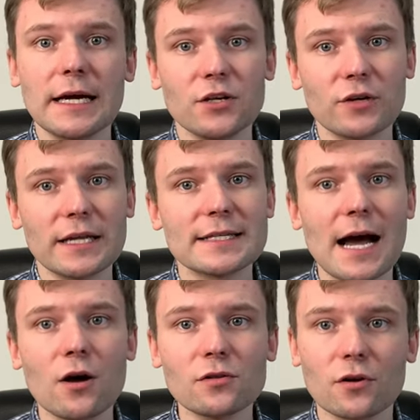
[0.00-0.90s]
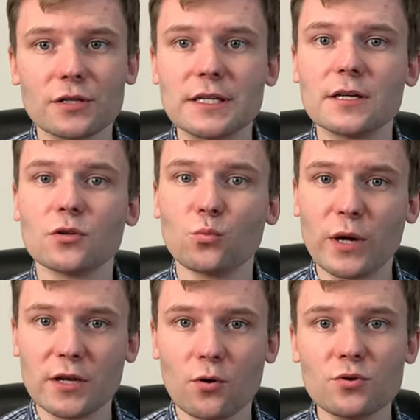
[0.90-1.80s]
You can download it on
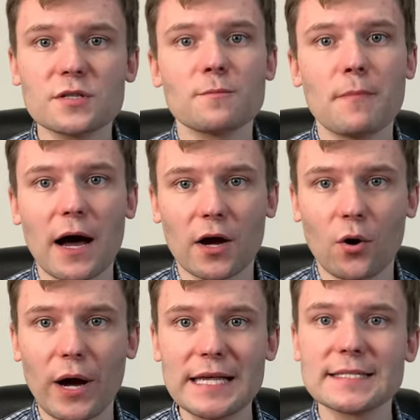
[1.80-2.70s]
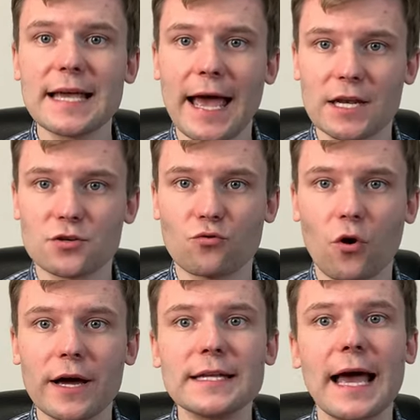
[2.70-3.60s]
Windows, macOS,
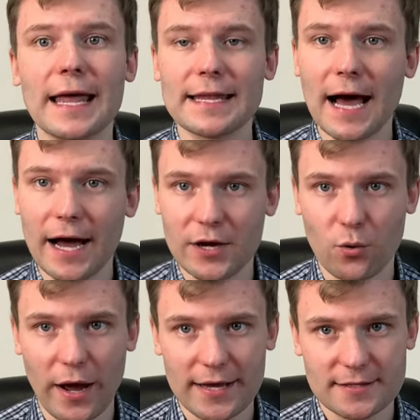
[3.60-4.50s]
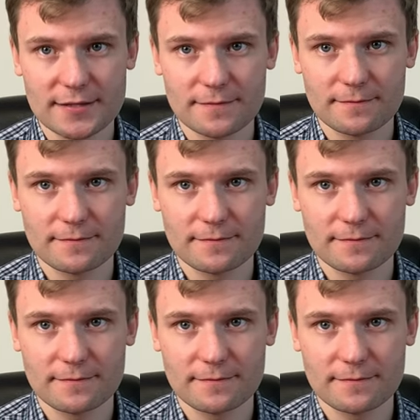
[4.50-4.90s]
Android and iOS.